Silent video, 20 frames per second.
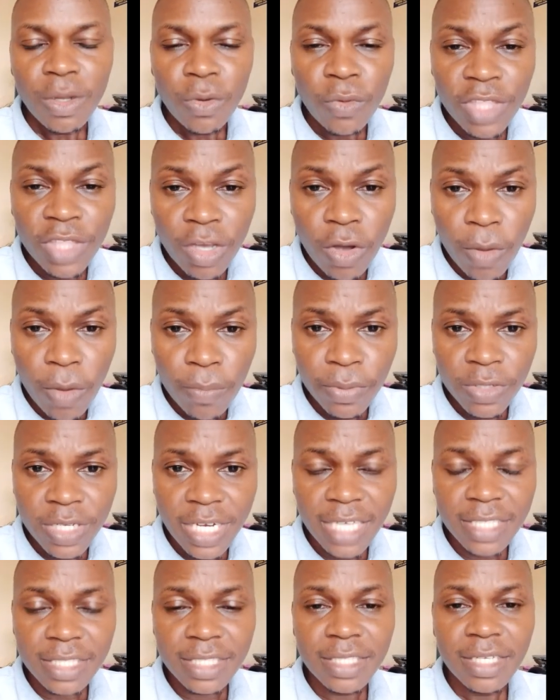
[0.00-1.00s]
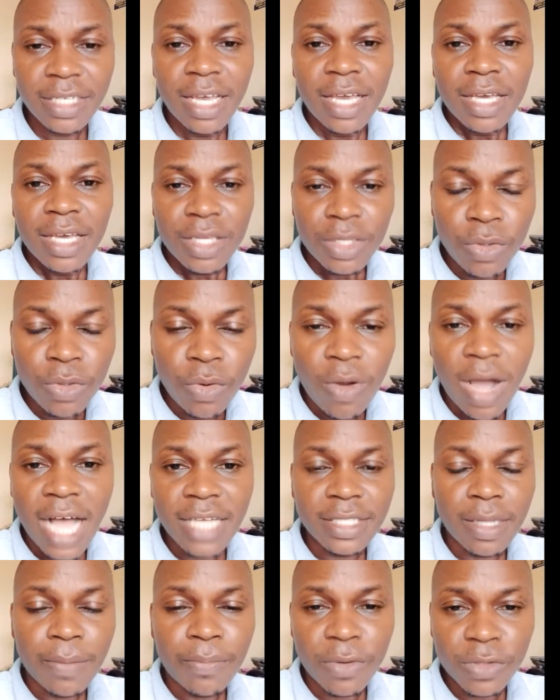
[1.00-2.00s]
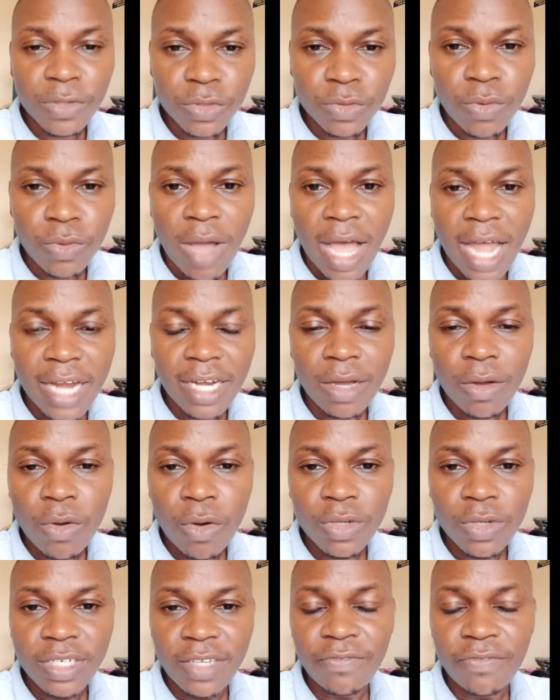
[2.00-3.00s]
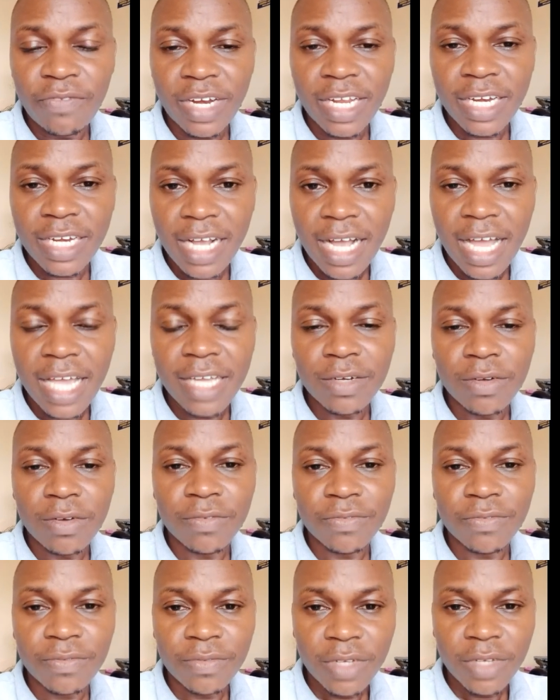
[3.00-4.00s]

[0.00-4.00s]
With the computers, you are supposed to undergo different kind of